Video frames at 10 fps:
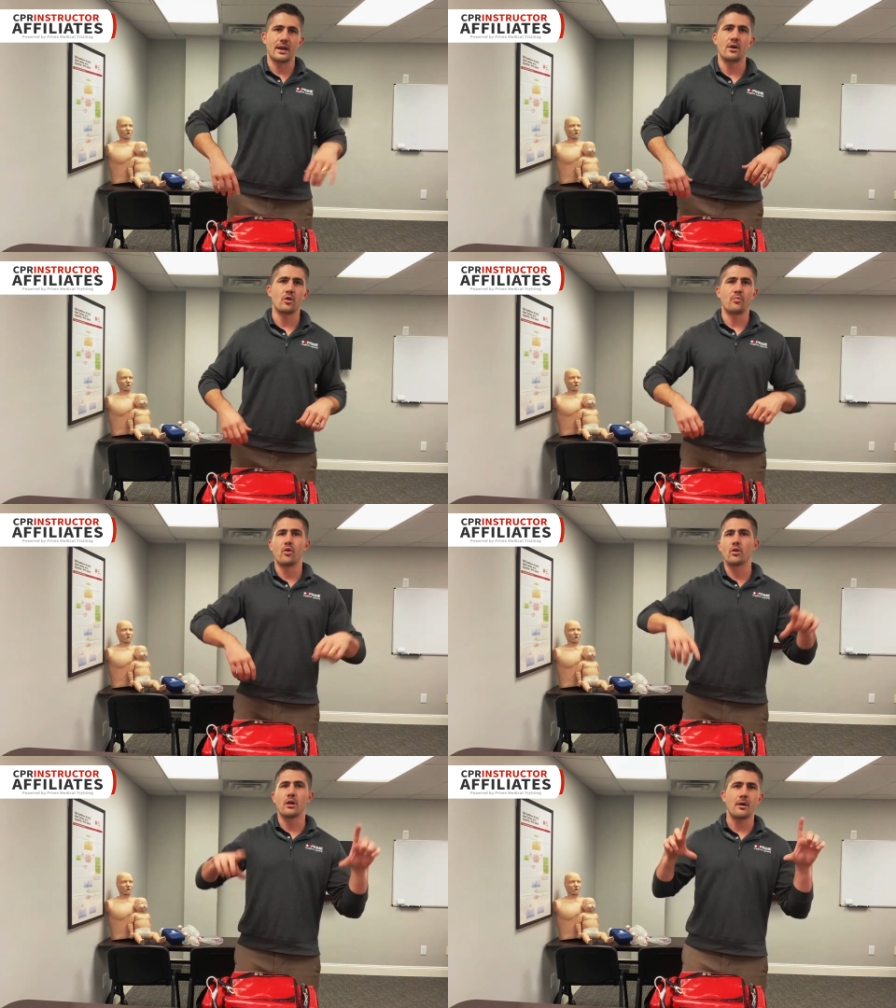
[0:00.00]
and it'll
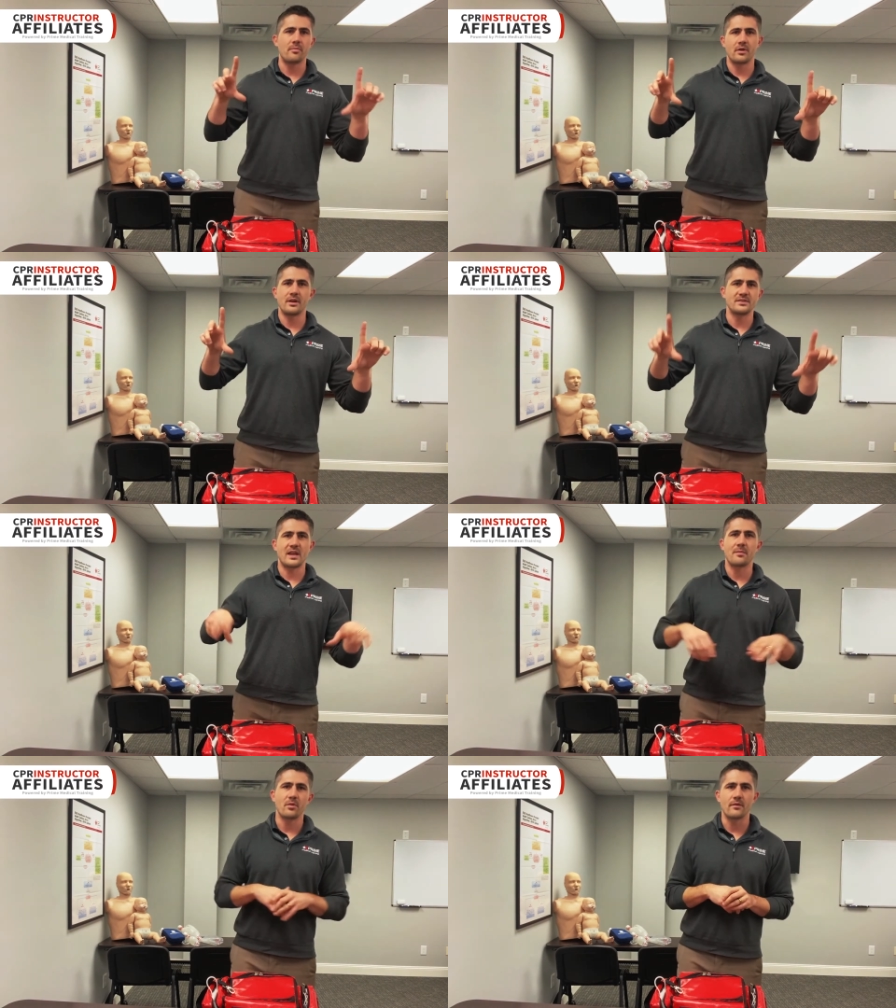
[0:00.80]
pull up an
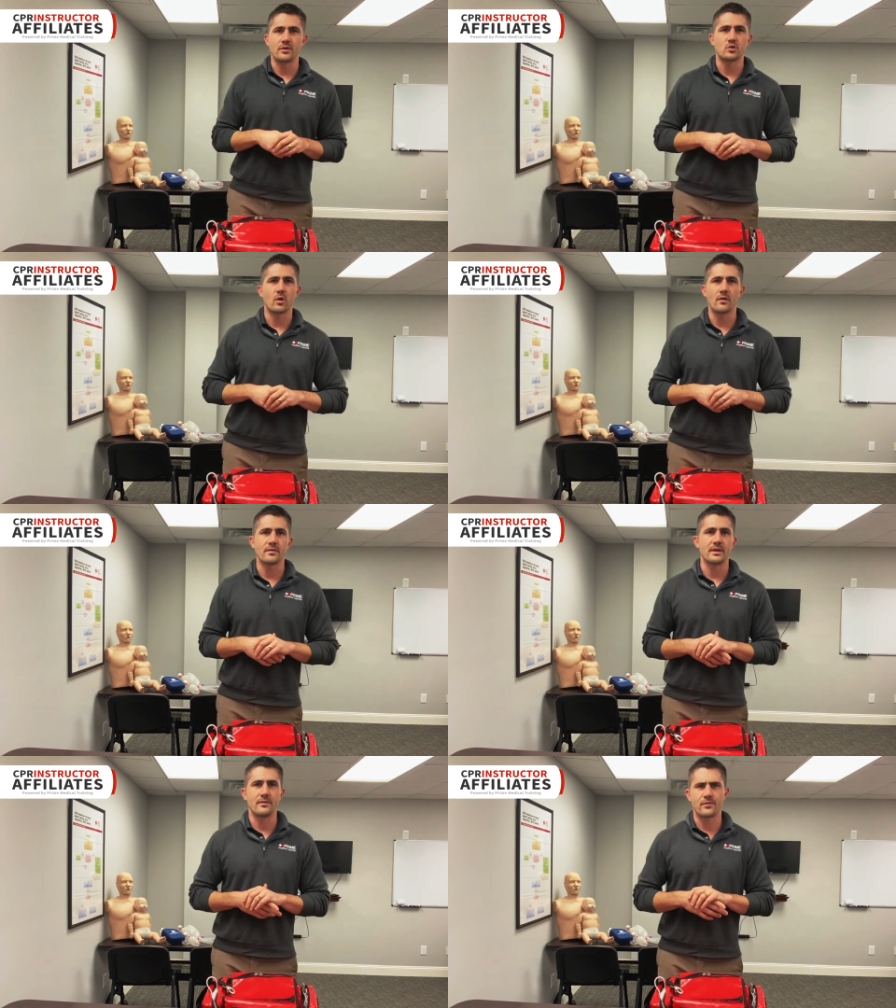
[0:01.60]
example of a 12
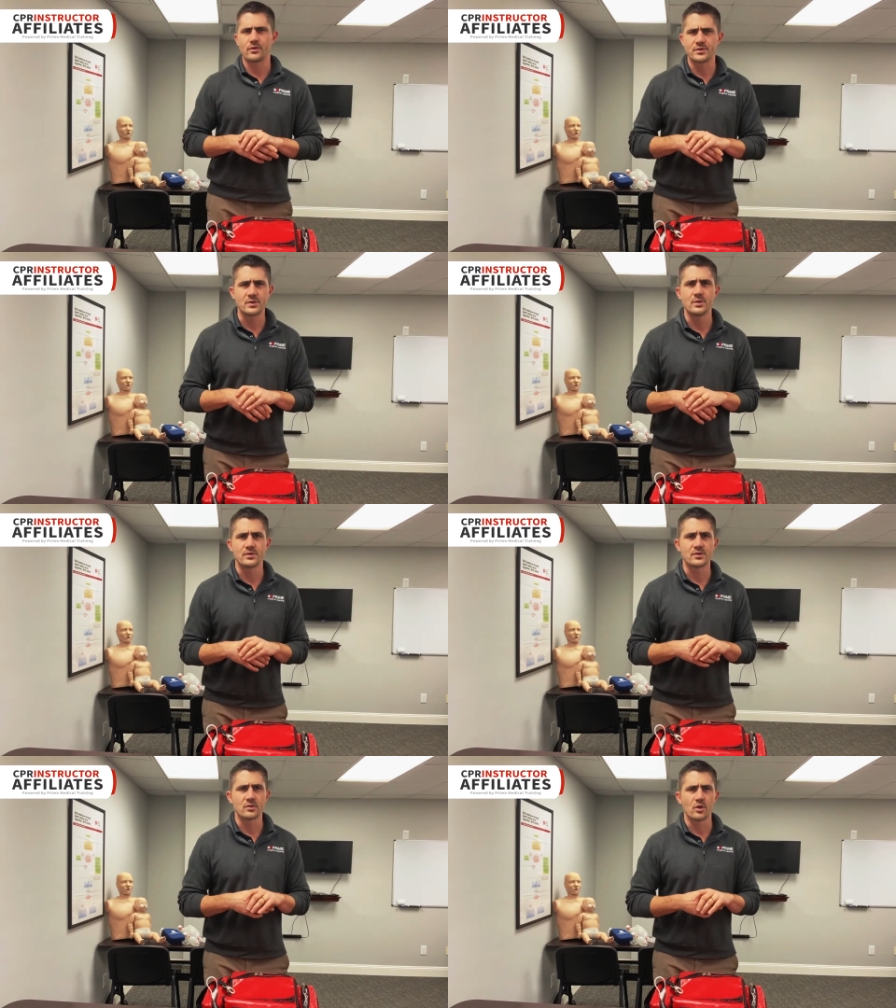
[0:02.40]
lead for your
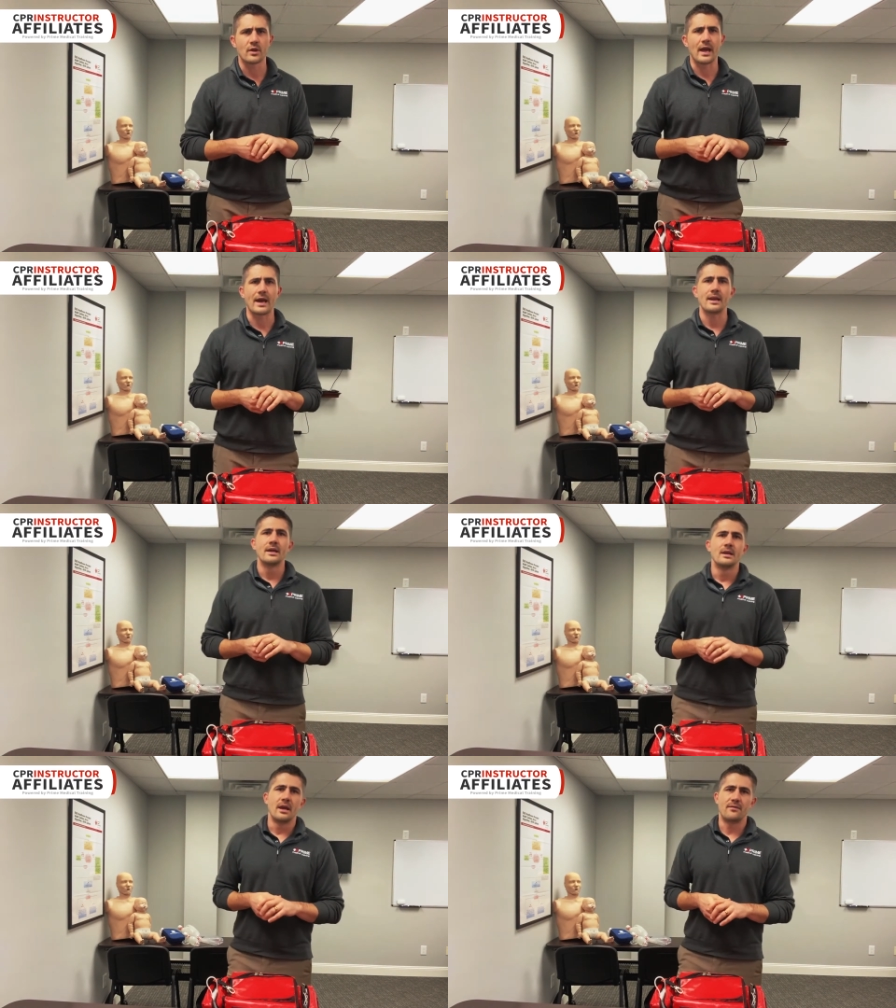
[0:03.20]
students to look at
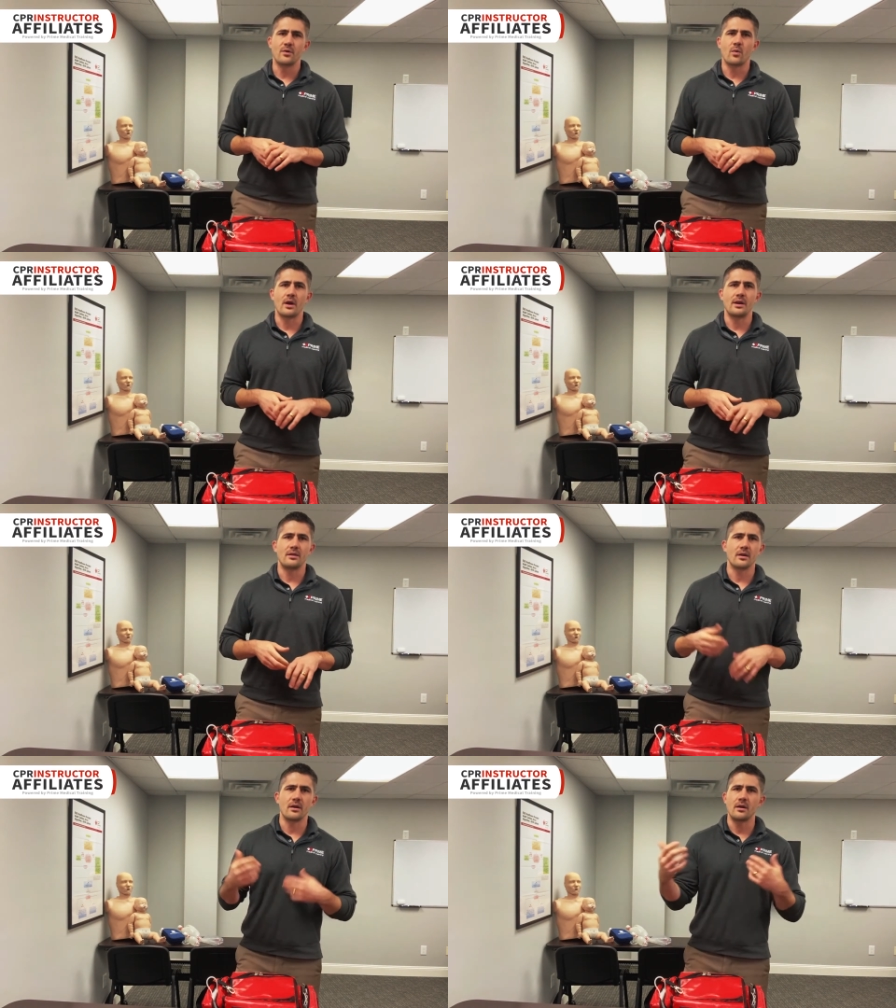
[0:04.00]
if you're wanting
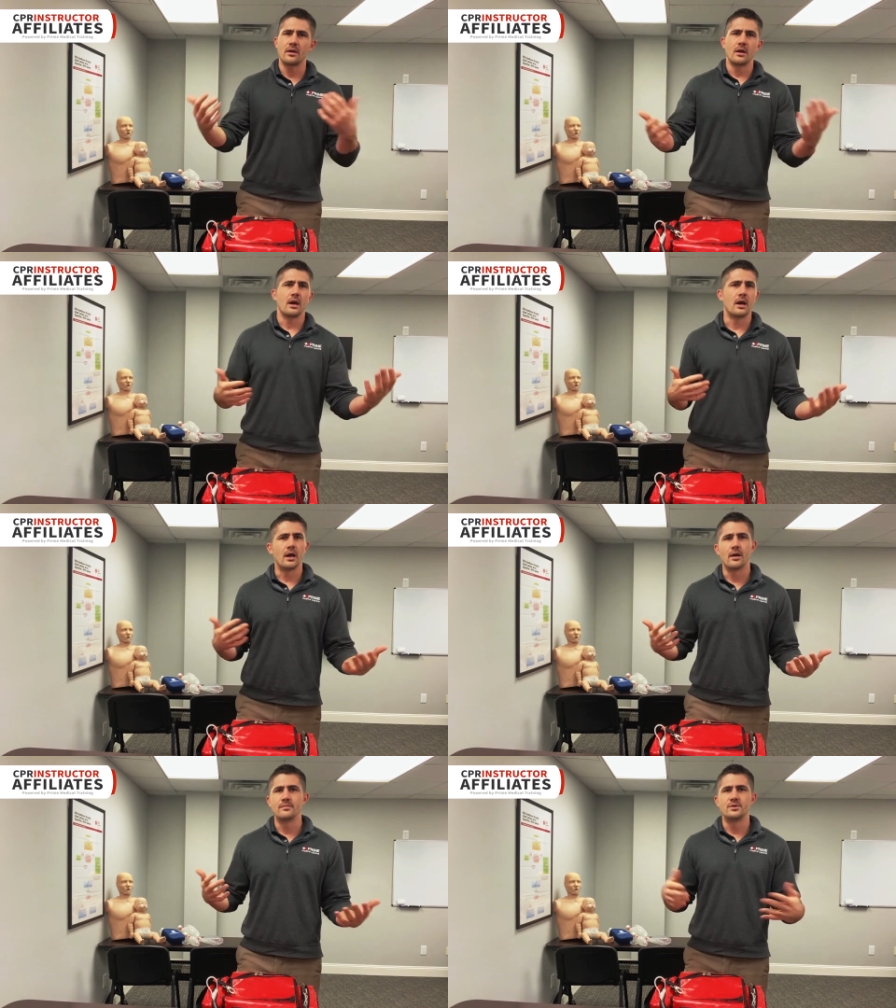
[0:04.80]
to
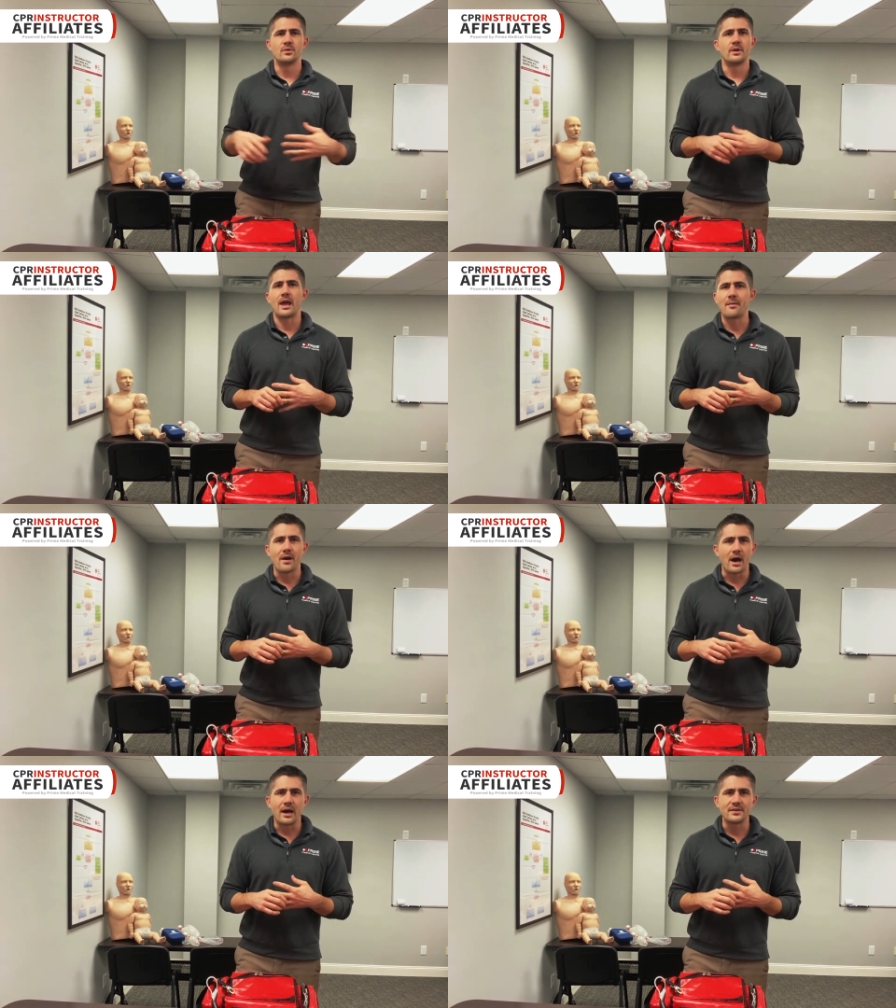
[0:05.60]
um, do an
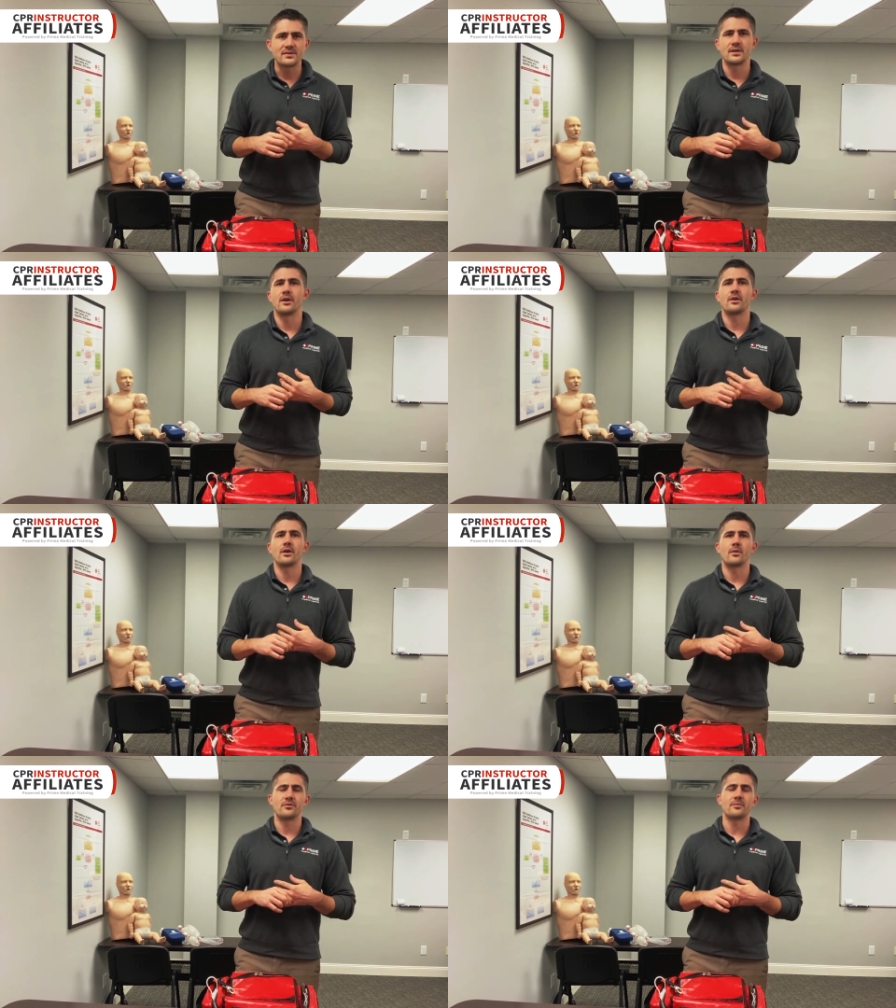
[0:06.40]
MI
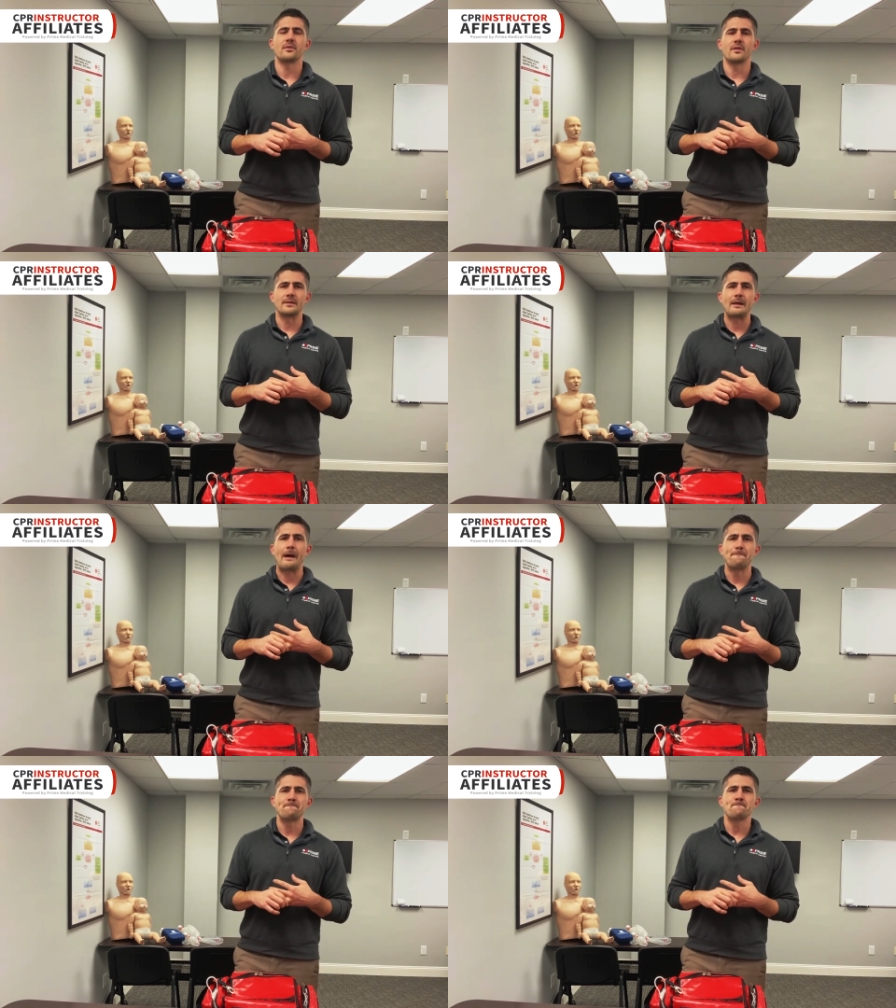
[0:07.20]
scenario or something like that.